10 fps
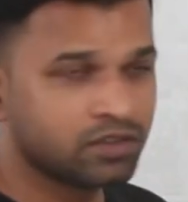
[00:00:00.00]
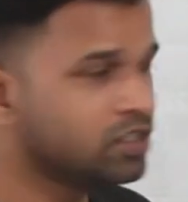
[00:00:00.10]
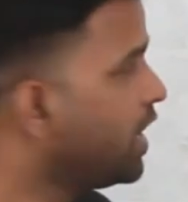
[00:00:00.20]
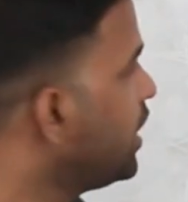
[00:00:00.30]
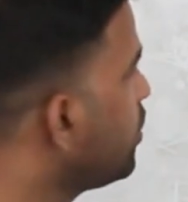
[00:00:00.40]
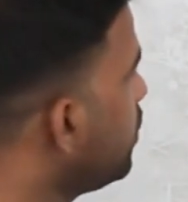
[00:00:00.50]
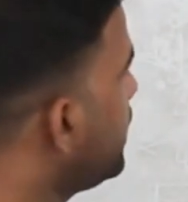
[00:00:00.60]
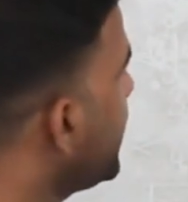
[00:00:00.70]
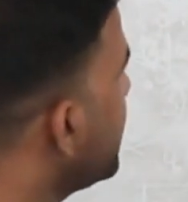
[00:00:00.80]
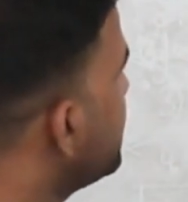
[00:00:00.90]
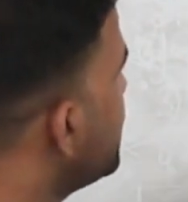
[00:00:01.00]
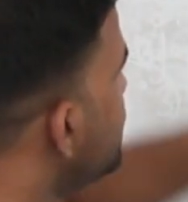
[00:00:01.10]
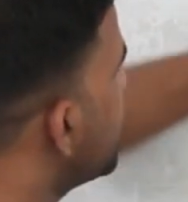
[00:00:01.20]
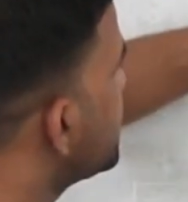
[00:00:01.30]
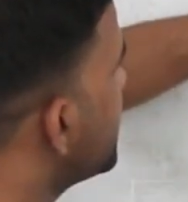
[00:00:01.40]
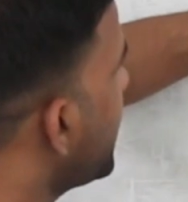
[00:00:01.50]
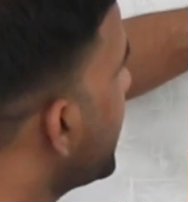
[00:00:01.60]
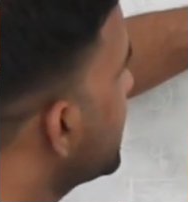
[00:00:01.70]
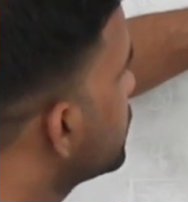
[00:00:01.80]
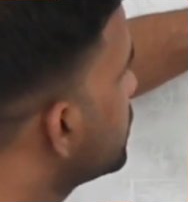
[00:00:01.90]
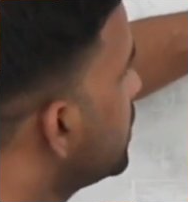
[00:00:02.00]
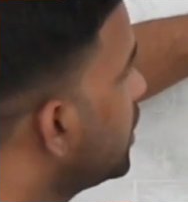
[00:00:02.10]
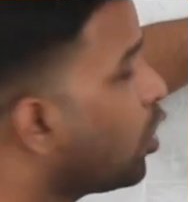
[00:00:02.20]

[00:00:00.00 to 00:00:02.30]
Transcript: Chain rule take this as x,